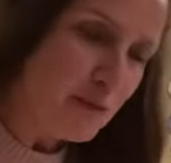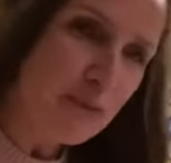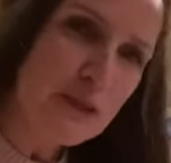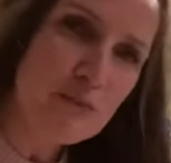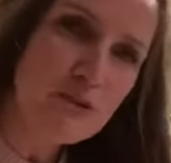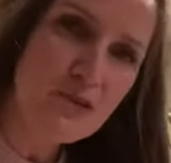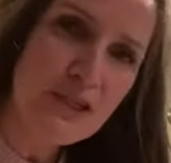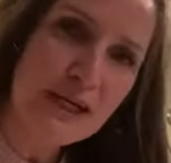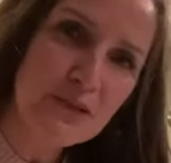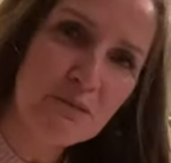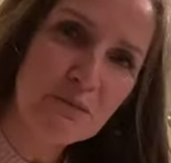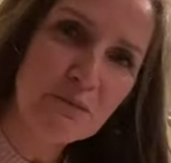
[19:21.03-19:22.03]
people
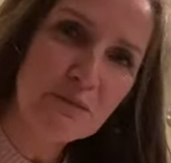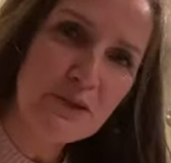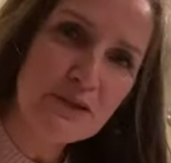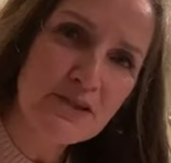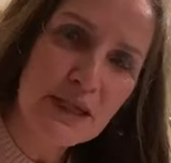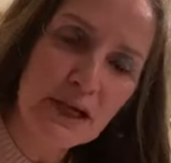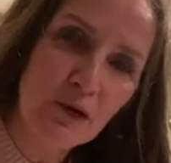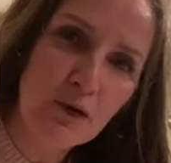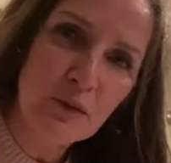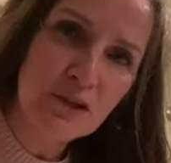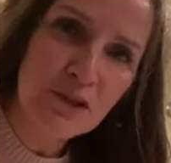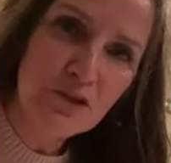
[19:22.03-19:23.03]
say,
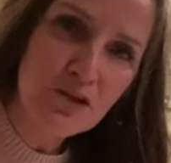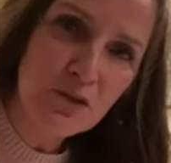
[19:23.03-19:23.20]
oh, what do your